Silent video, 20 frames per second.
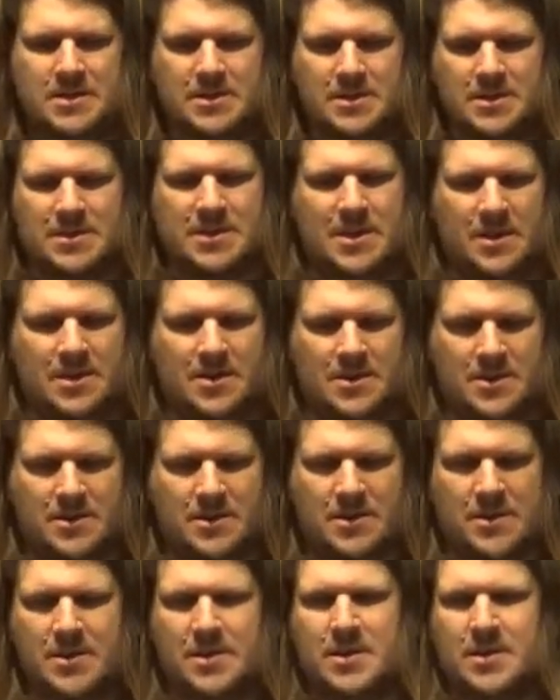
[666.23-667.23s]
There
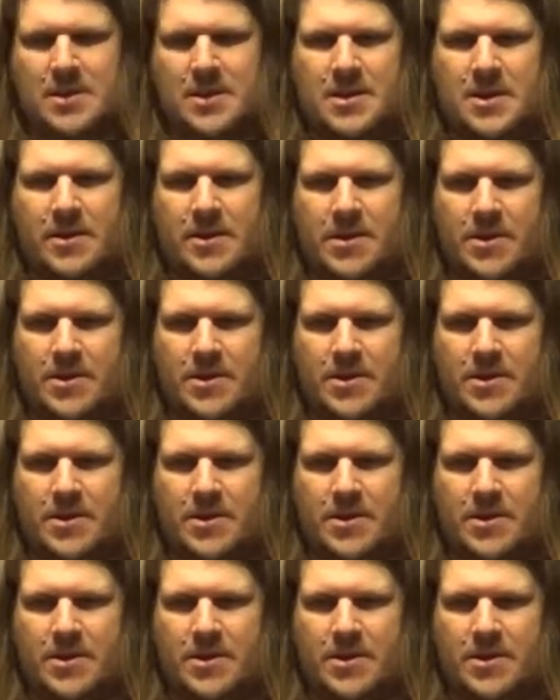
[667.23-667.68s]
you go.